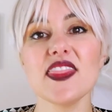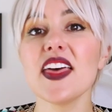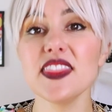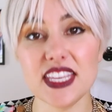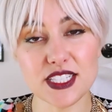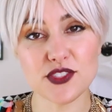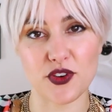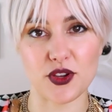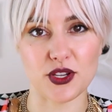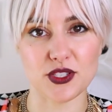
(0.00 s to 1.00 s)
And then these
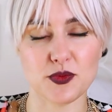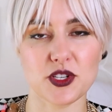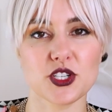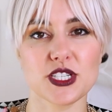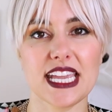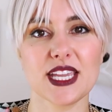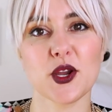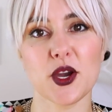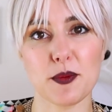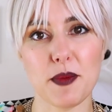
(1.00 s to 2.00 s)
photos, which are taken
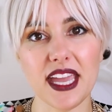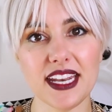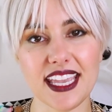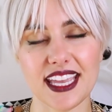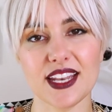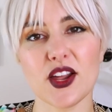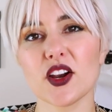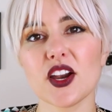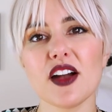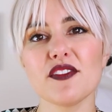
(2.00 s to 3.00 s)
on a mannequin,
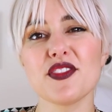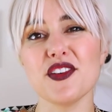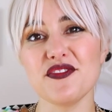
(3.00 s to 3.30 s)
are of the